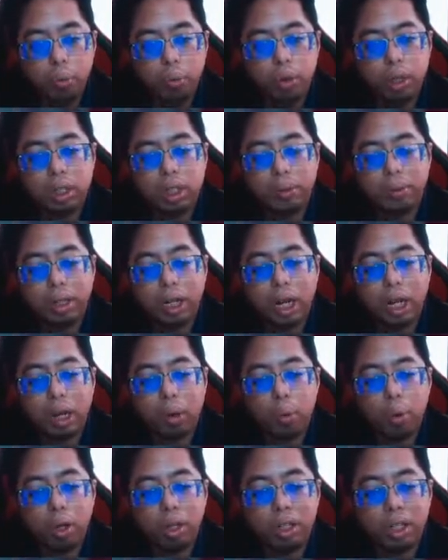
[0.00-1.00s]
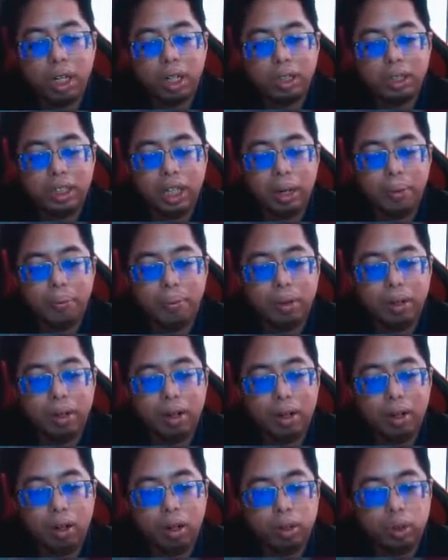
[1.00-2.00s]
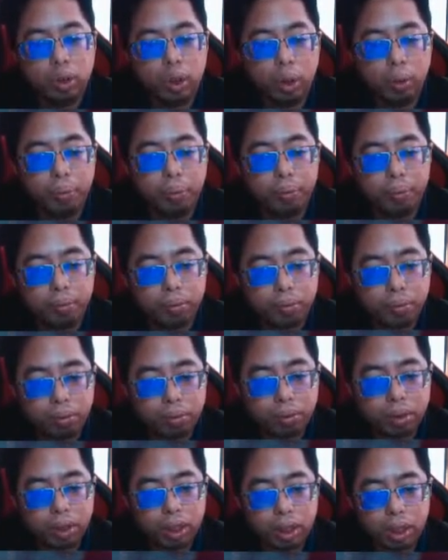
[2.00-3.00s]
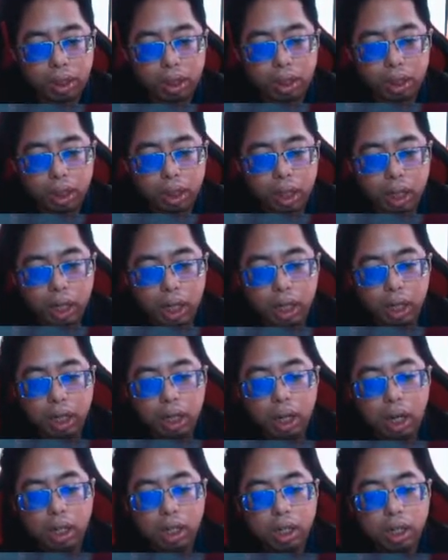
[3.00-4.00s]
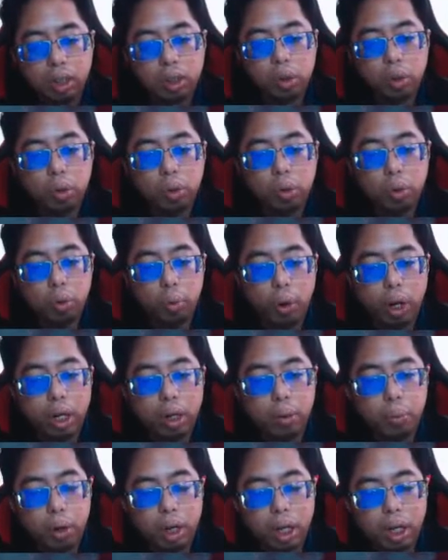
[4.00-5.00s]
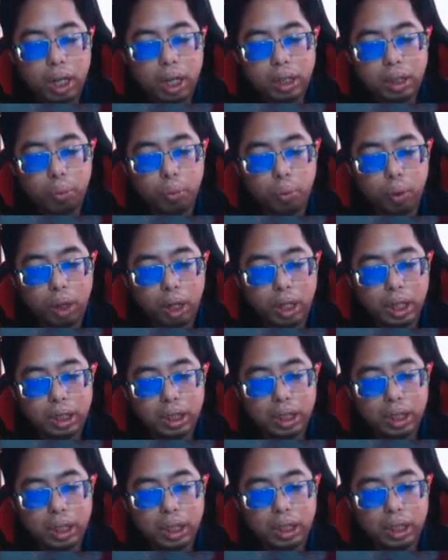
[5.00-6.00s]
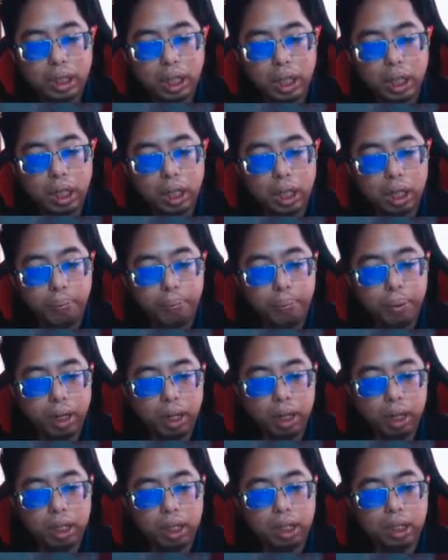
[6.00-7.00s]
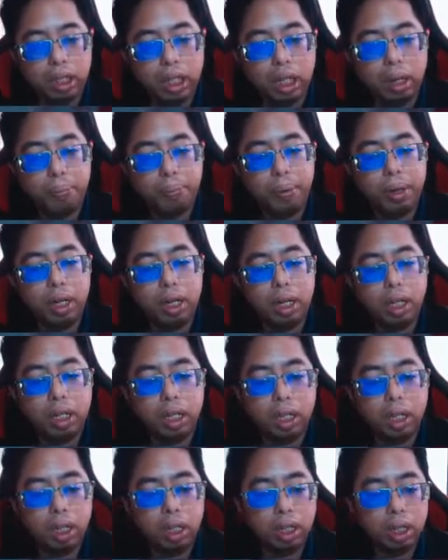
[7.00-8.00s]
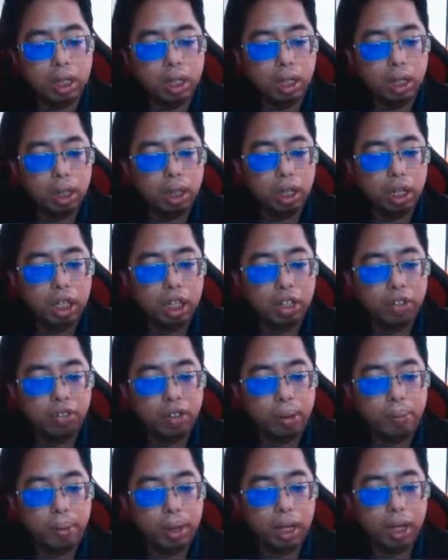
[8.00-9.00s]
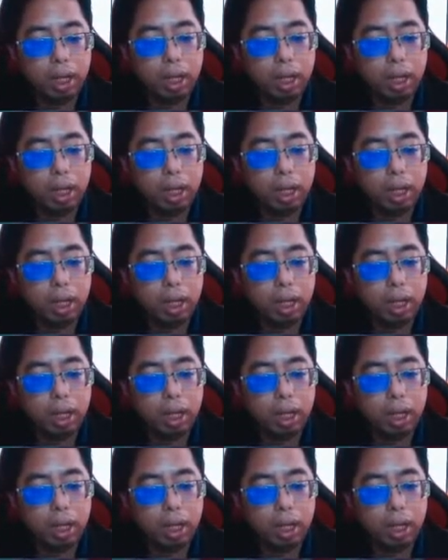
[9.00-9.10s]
something like a walnut shape on top. Okay, so where does this thing appear? This thing appear in the female